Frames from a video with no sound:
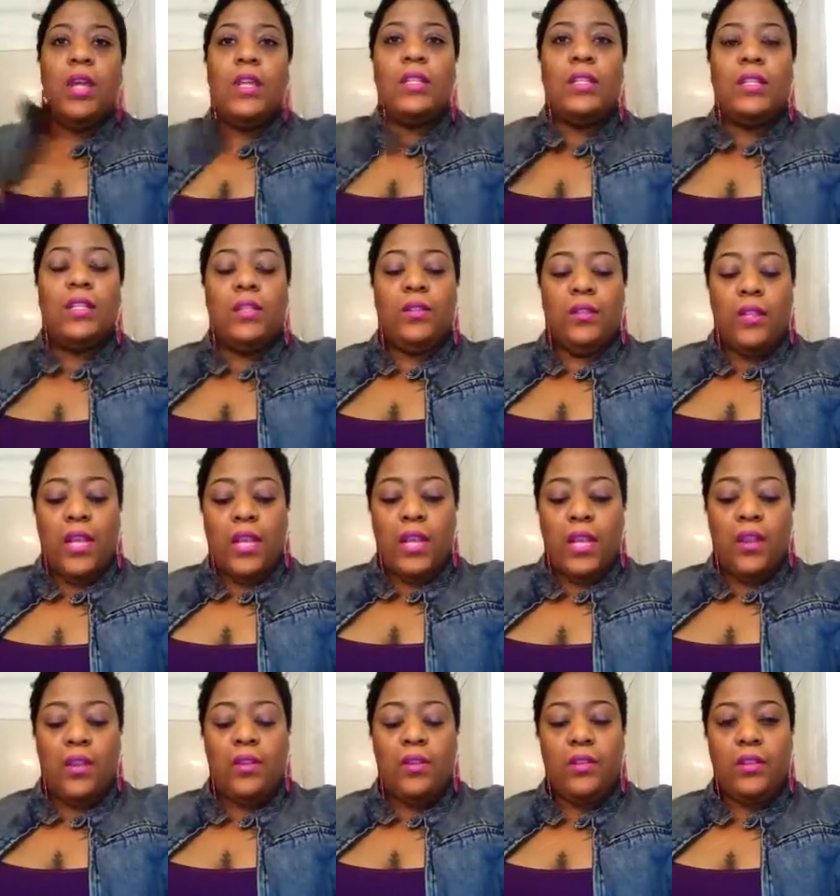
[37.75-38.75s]
it's a little
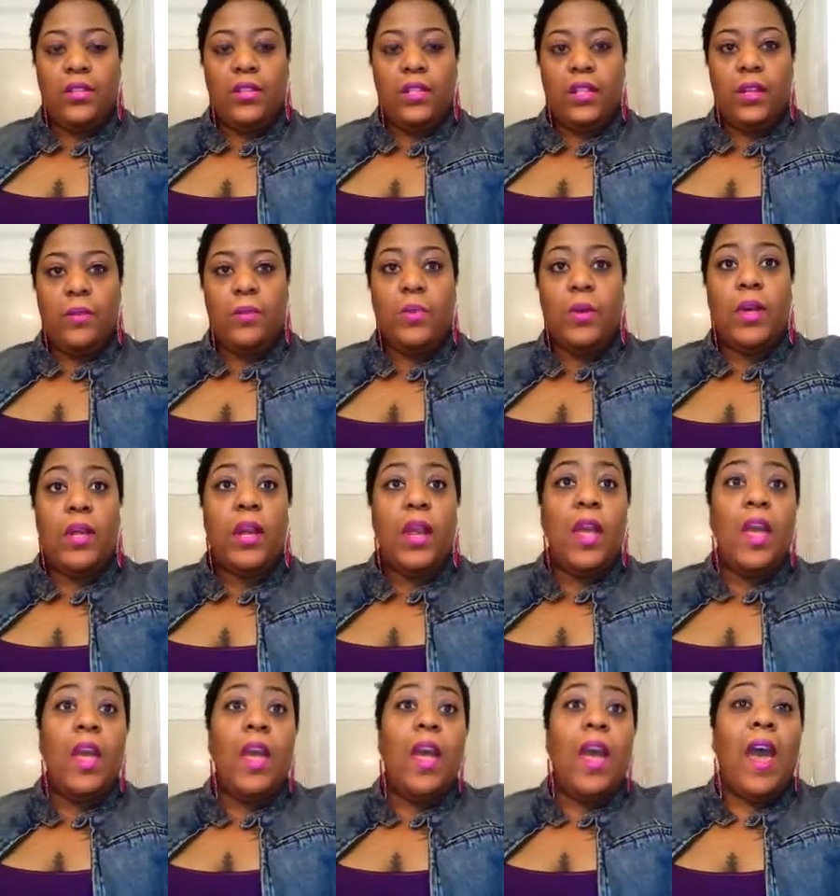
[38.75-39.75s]
late here in the city, but
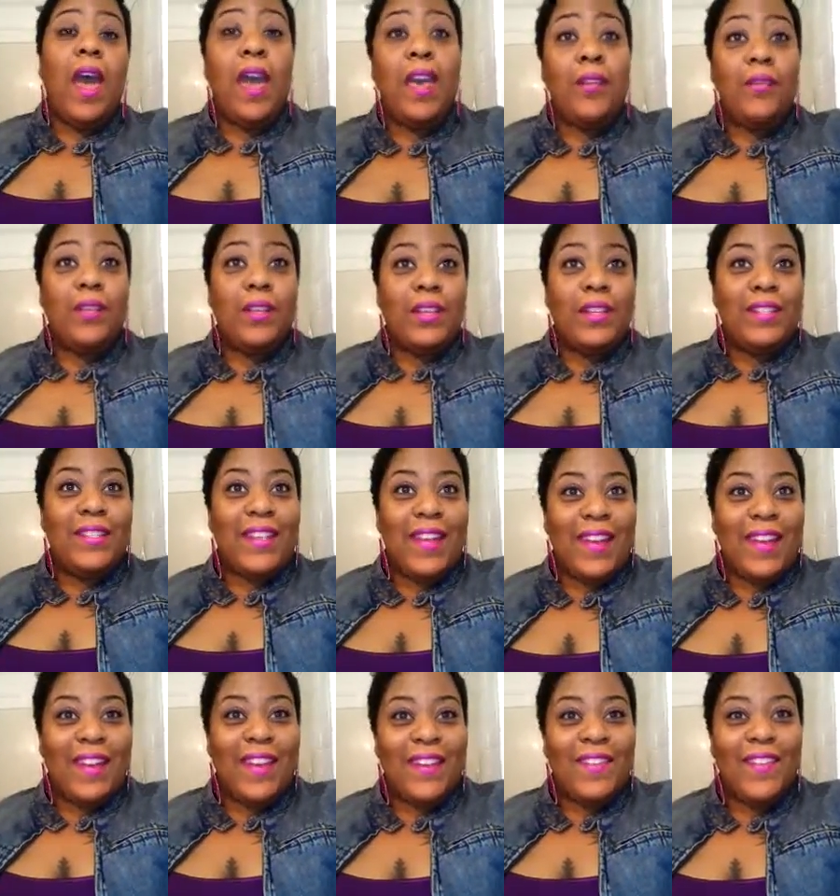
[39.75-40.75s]
I had a really good
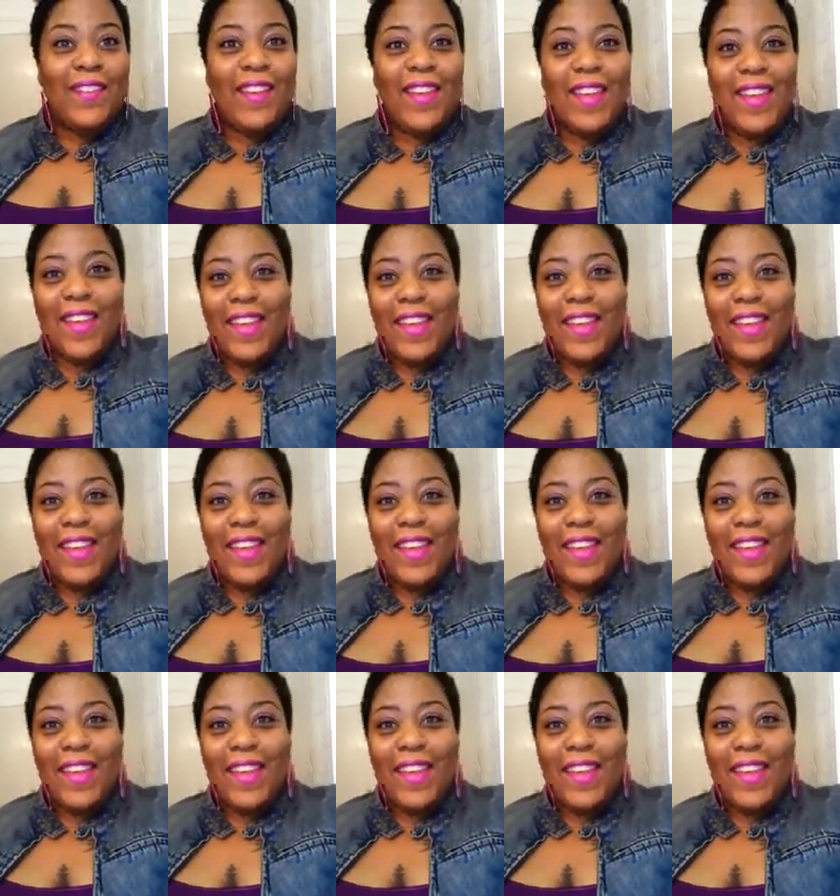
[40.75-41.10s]
time,